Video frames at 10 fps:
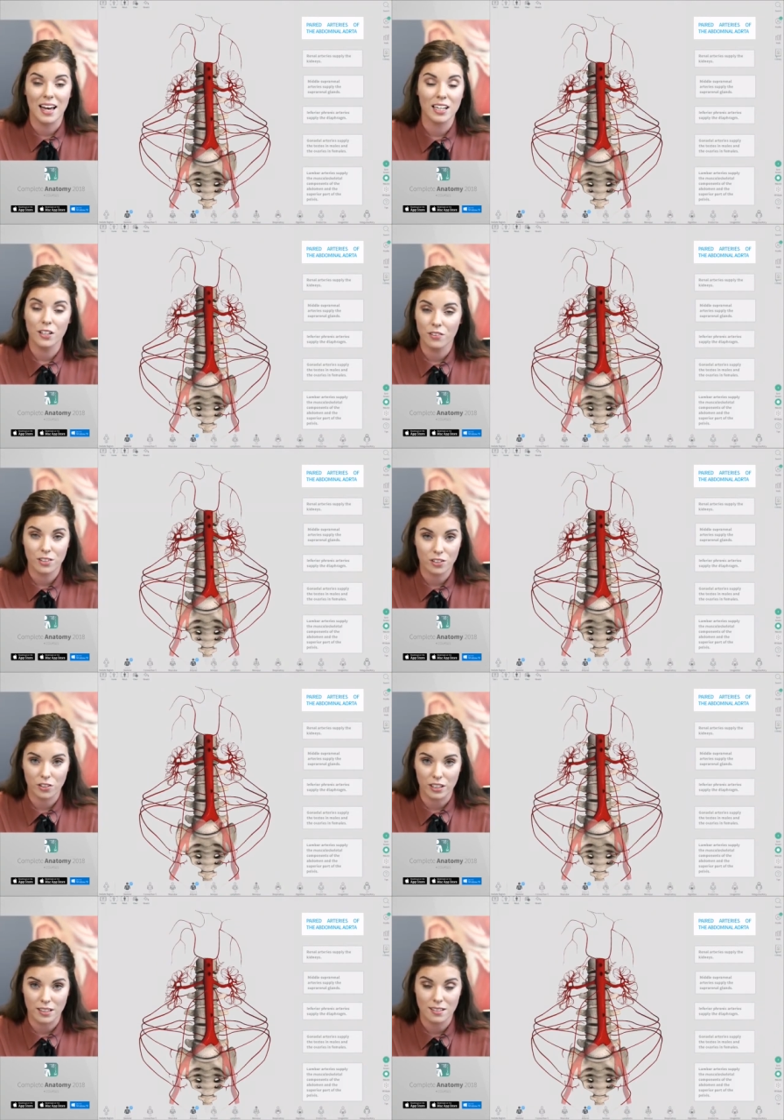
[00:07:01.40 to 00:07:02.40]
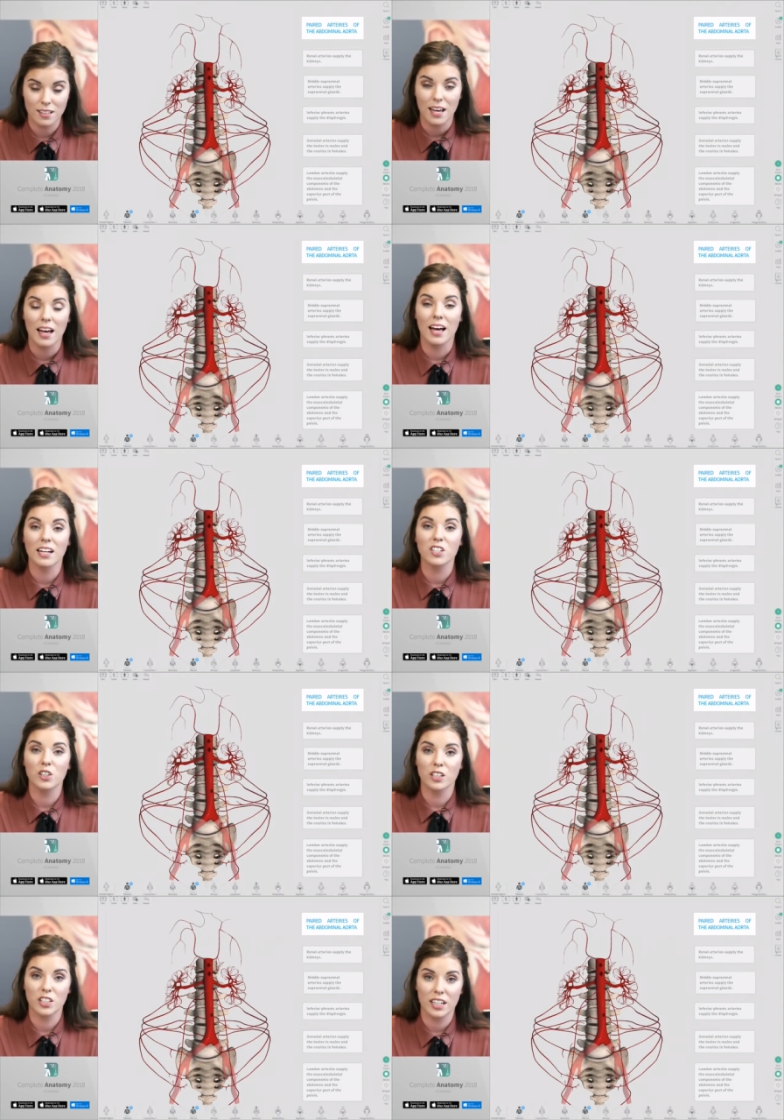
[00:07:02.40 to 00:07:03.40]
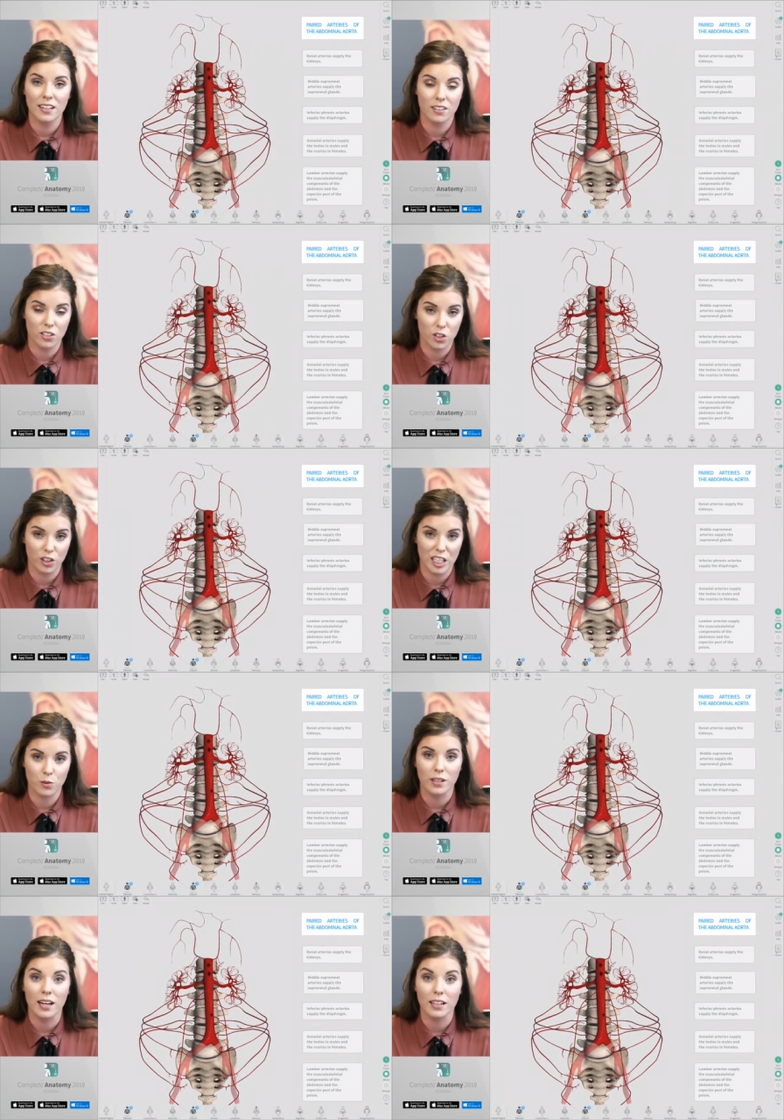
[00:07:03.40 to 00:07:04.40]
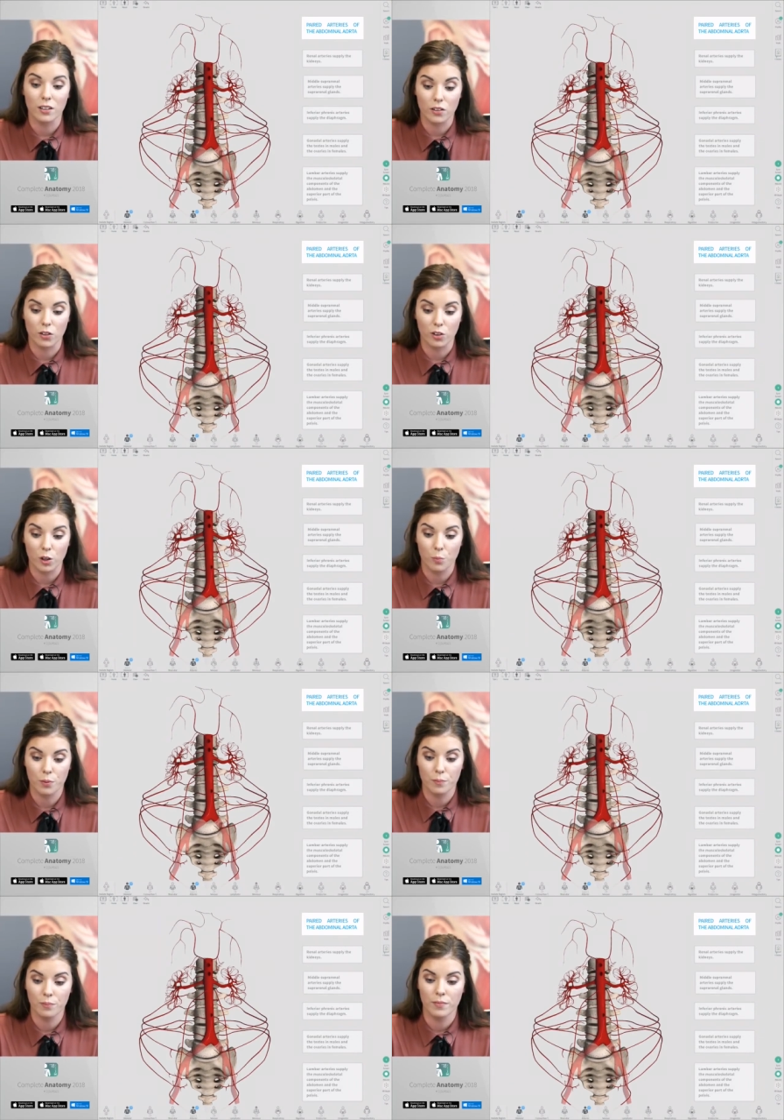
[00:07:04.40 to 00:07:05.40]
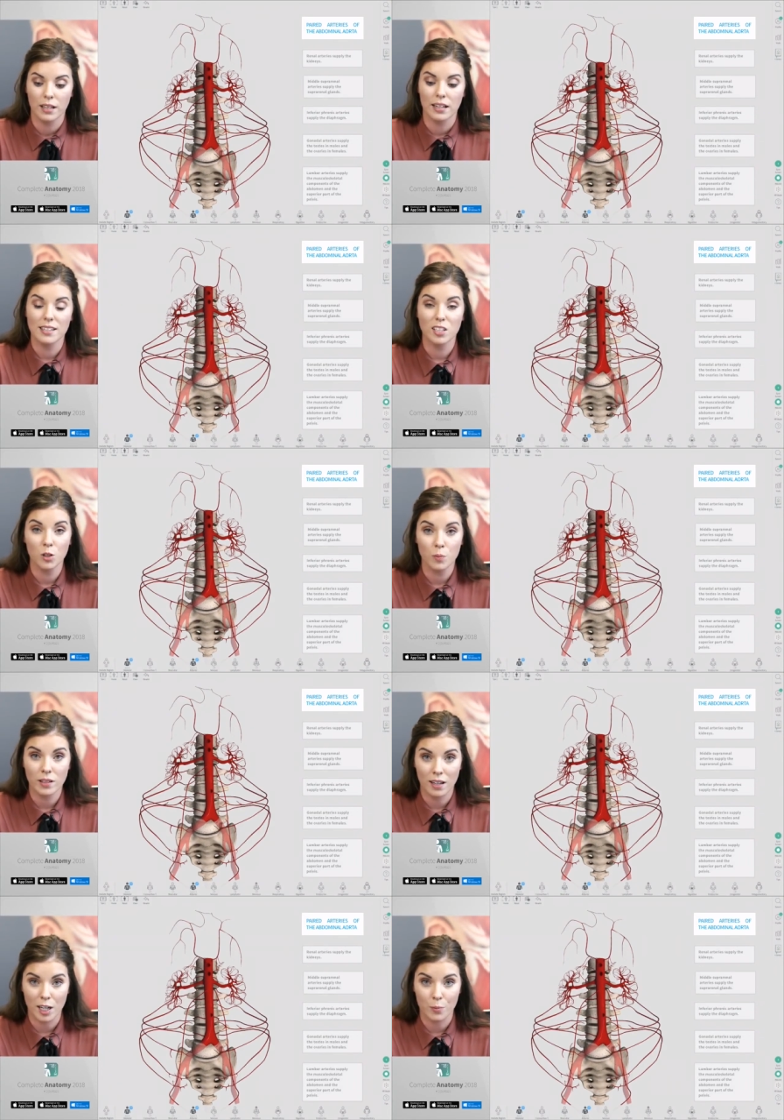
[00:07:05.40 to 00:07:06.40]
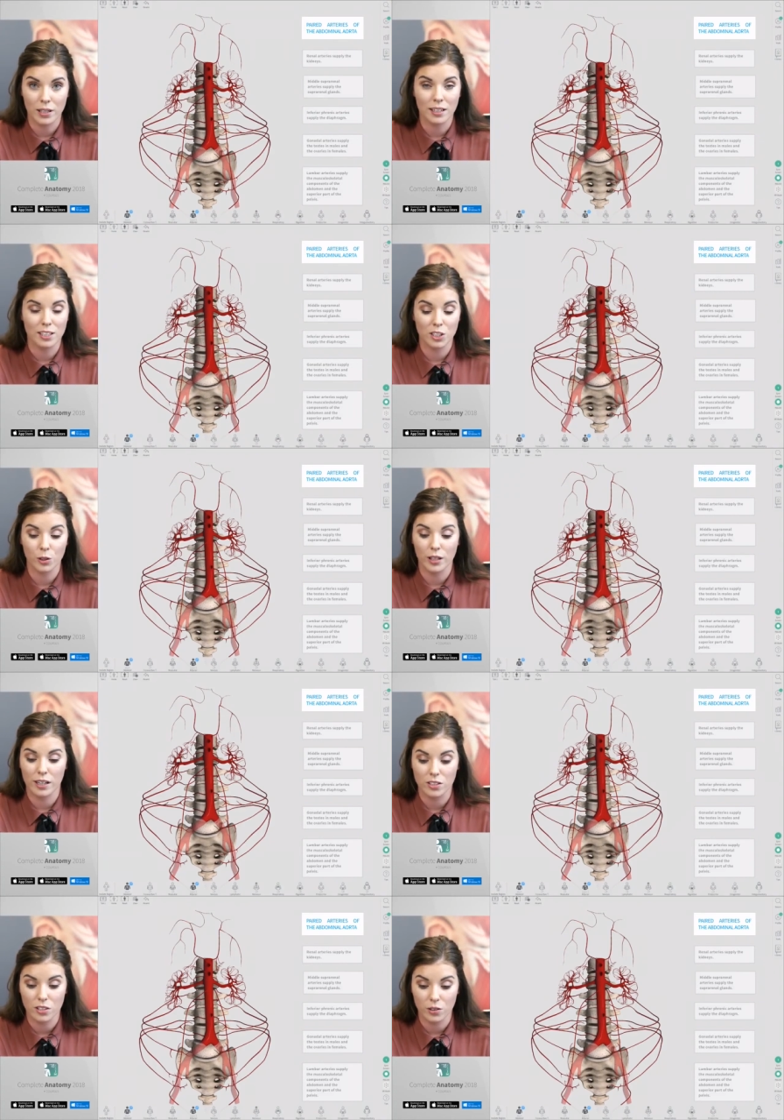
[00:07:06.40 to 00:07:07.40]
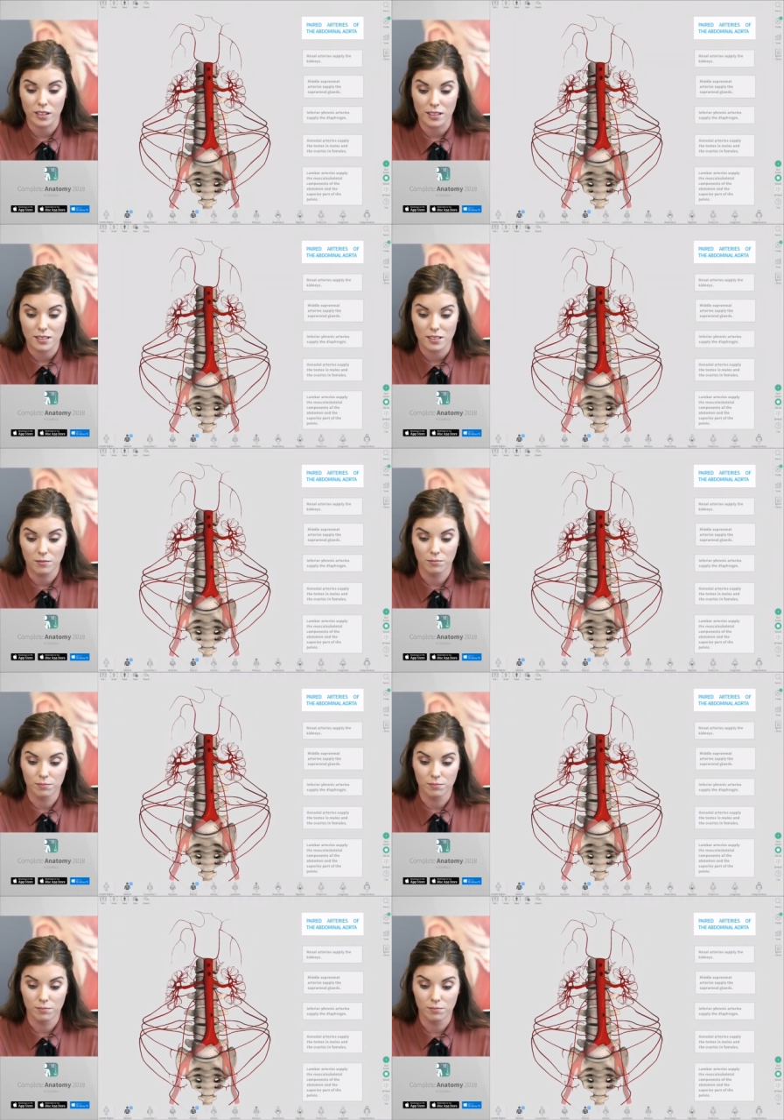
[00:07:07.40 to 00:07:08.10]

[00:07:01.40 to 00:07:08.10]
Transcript: any of your screens and you can share your screens with any other group. Let's open the library and I'll show you how to do this.